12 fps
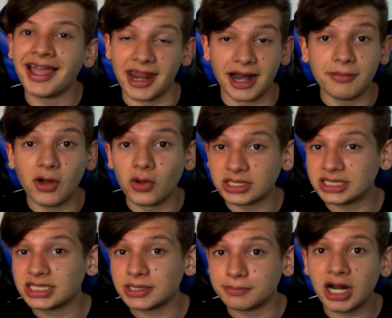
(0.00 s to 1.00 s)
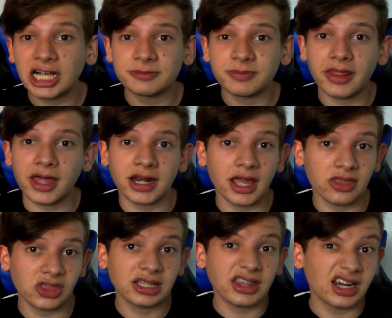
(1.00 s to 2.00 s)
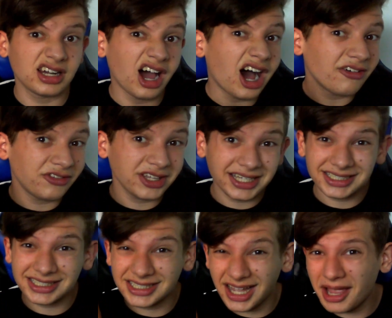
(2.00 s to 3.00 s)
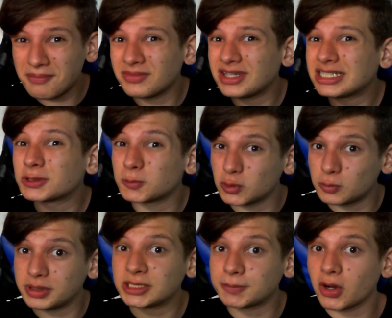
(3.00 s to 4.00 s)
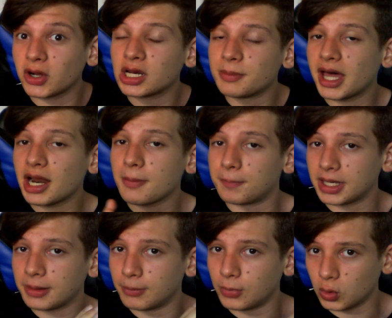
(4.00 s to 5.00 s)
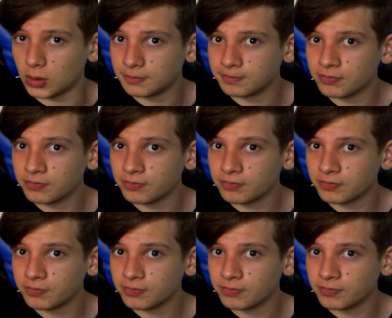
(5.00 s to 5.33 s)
And I'm honestly surprised by that, and I think that in half a year's time, this will be spoken about a bit more.